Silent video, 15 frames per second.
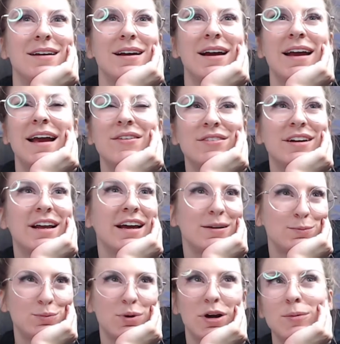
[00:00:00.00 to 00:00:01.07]
I haven't
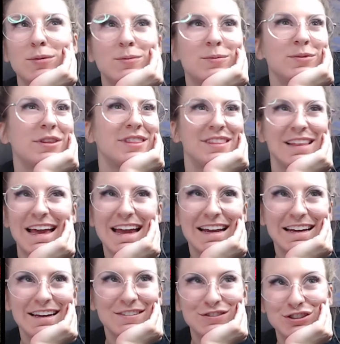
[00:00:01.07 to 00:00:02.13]
had problems
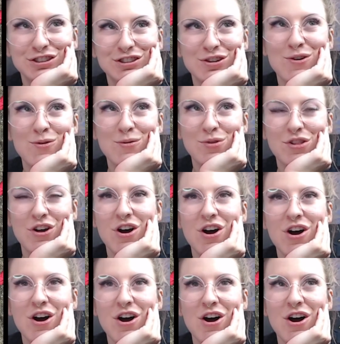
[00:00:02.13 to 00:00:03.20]
lagging for so
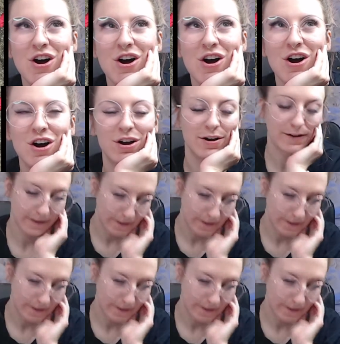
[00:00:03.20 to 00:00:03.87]
long.